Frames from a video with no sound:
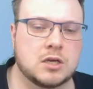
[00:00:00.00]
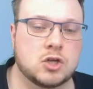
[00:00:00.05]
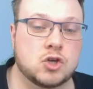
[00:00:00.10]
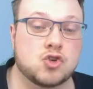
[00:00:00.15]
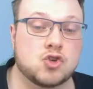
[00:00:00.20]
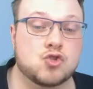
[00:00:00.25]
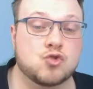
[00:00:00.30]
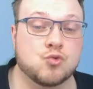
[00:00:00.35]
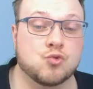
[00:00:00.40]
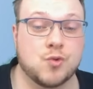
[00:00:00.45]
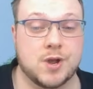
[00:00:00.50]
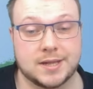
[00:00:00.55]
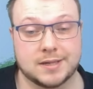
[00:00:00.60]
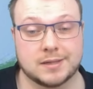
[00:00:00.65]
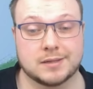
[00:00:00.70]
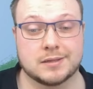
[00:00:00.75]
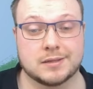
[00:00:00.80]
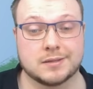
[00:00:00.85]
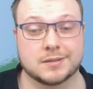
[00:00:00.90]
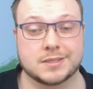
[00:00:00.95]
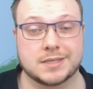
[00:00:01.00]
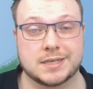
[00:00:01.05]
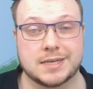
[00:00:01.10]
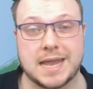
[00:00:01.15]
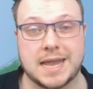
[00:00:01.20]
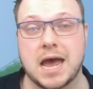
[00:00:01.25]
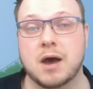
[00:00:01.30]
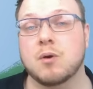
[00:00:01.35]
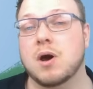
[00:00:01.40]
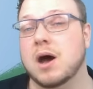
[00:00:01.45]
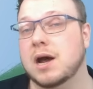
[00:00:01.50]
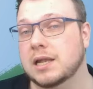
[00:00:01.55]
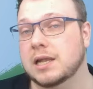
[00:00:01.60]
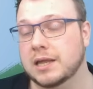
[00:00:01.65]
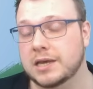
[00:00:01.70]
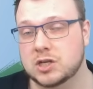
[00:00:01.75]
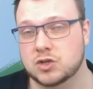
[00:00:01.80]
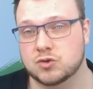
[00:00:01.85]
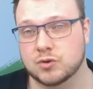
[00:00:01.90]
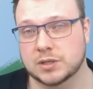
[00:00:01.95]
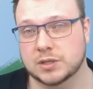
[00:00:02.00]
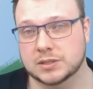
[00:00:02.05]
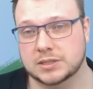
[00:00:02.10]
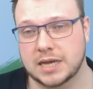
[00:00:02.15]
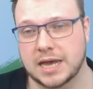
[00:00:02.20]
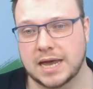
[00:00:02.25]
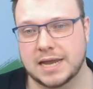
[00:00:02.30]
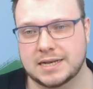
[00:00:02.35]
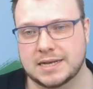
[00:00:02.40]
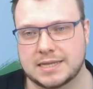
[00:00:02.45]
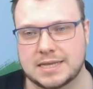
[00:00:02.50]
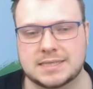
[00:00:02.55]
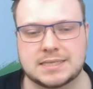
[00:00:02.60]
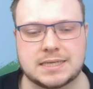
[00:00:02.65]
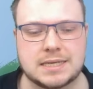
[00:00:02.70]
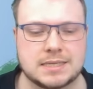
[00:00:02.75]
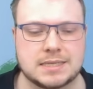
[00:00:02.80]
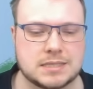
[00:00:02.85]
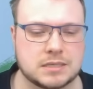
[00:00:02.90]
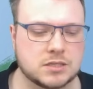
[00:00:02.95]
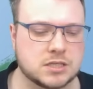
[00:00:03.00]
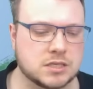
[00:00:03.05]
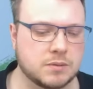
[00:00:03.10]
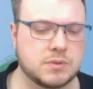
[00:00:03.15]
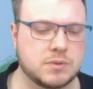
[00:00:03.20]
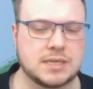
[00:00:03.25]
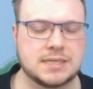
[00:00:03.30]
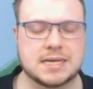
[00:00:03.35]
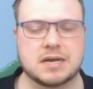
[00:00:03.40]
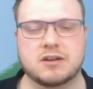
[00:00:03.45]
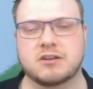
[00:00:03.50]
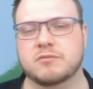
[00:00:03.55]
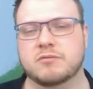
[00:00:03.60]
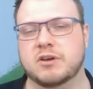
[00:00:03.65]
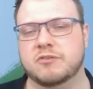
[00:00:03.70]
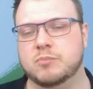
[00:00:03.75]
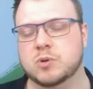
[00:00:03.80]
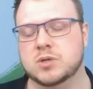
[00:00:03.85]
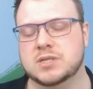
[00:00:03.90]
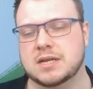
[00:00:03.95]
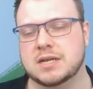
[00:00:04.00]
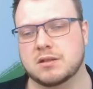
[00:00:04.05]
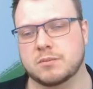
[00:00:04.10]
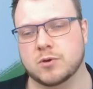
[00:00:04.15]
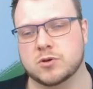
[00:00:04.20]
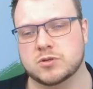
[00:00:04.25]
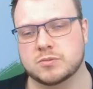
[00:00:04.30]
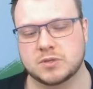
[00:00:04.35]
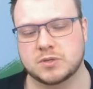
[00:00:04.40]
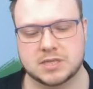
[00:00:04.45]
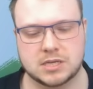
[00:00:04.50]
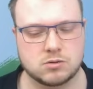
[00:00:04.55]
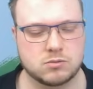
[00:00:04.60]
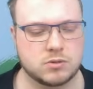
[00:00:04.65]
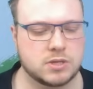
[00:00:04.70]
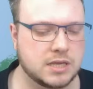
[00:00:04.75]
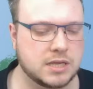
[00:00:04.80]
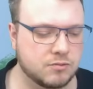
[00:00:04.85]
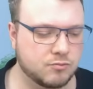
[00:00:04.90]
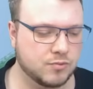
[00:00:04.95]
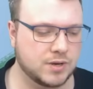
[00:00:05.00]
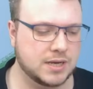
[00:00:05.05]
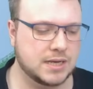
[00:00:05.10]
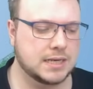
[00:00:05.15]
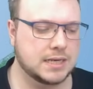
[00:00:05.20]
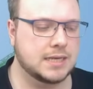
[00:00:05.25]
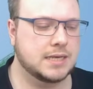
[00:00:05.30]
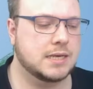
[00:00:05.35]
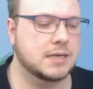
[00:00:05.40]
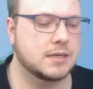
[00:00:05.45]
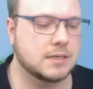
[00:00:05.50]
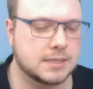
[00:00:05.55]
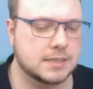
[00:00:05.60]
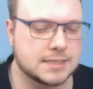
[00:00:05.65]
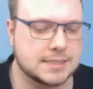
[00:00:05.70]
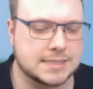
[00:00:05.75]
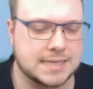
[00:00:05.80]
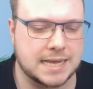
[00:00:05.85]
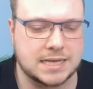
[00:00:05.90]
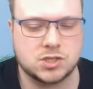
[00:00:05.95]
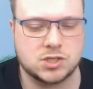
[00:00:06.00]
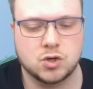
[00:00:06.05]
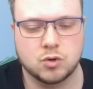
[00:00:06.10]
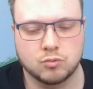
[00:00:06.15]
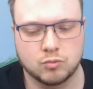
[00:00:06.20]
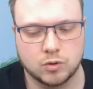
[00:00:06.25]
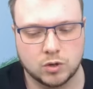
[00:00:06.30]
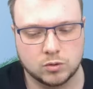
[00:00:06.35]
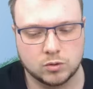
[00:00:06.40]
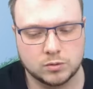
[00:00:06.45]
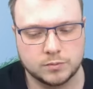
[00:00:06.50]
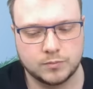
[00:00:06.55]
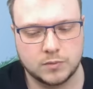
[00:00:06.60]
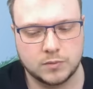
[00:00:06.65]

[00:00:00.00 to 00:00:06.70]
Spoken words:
Drilled. Now, I like drilled, and this is something I've put down the bottom because I don't think it really sets your role.